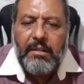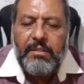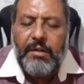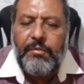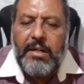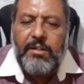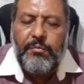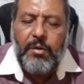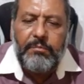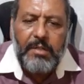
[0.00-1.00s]
the water
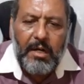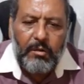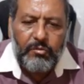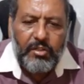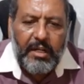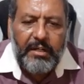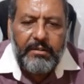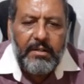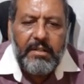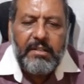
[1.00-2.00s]
from the outside
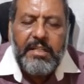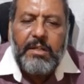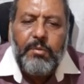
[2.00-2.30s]
that